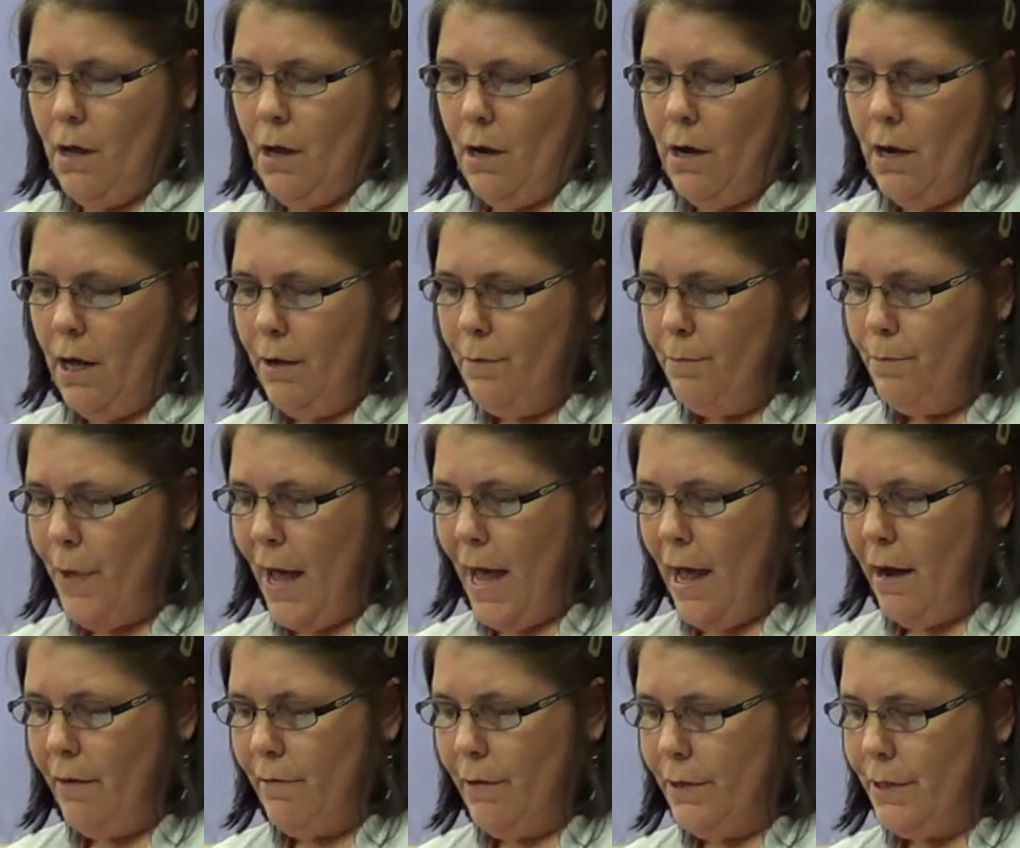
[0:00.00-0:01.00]
Lone
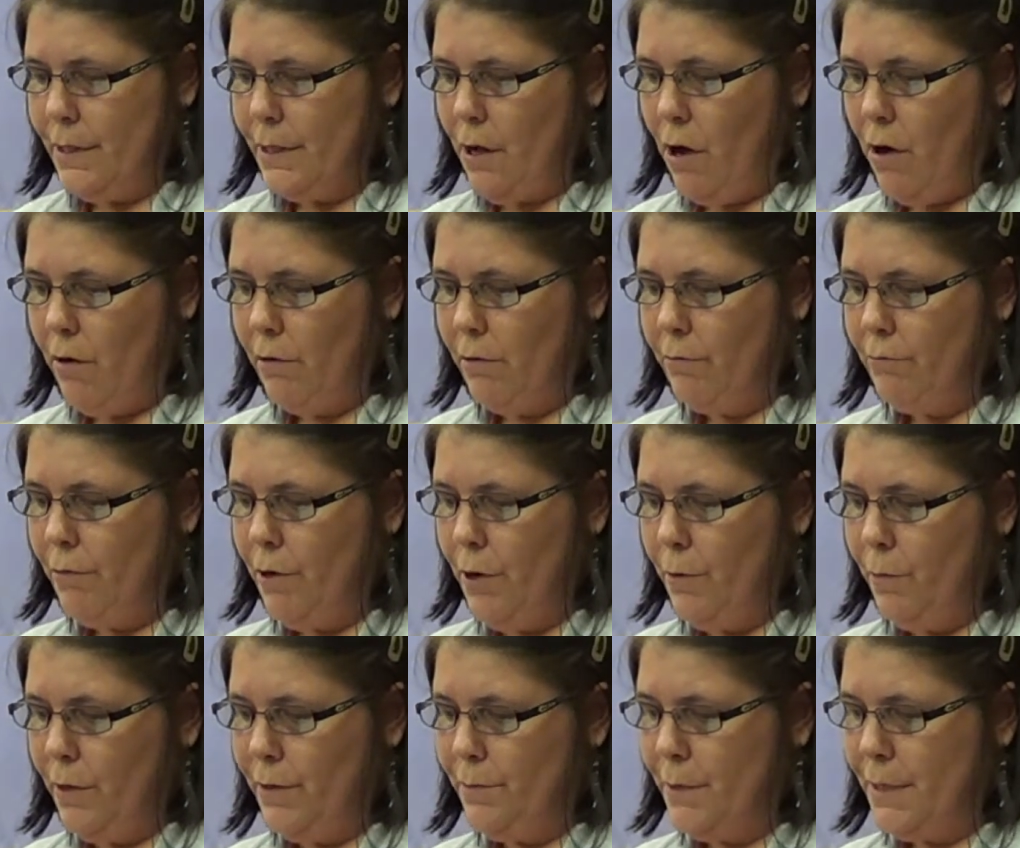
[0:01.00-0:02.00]
parents are a
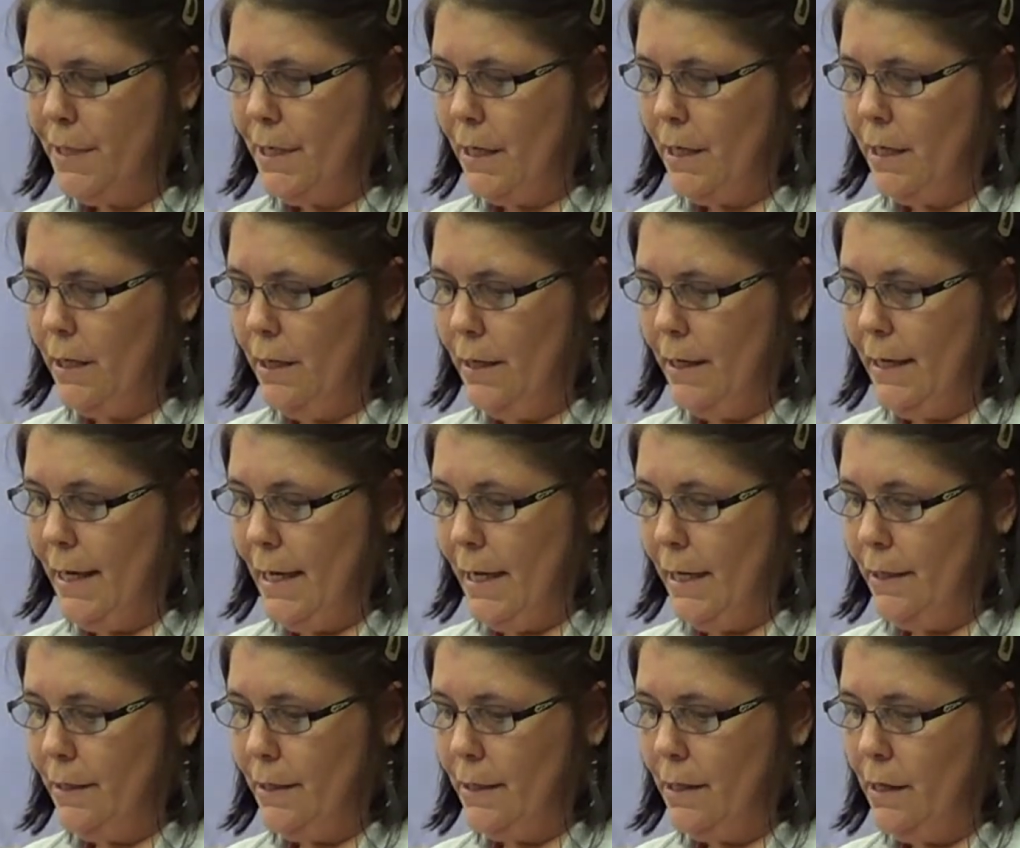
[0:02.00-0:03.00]
group with particular
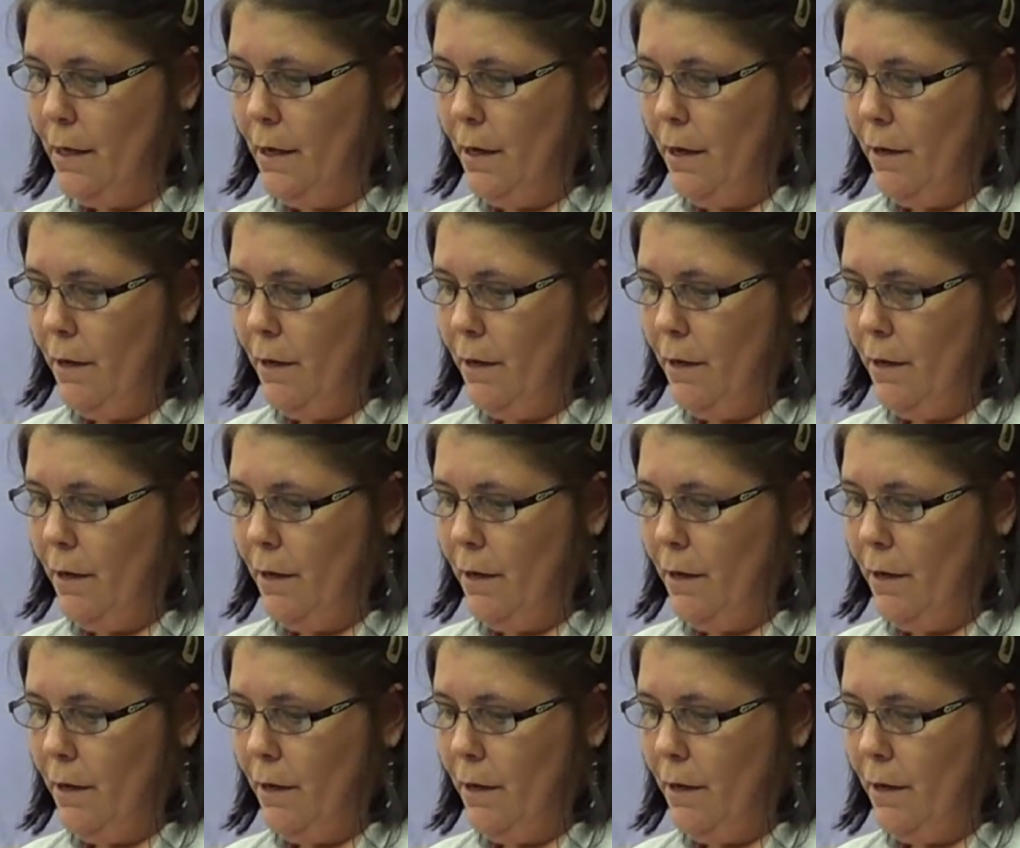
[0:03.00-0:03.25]
needs.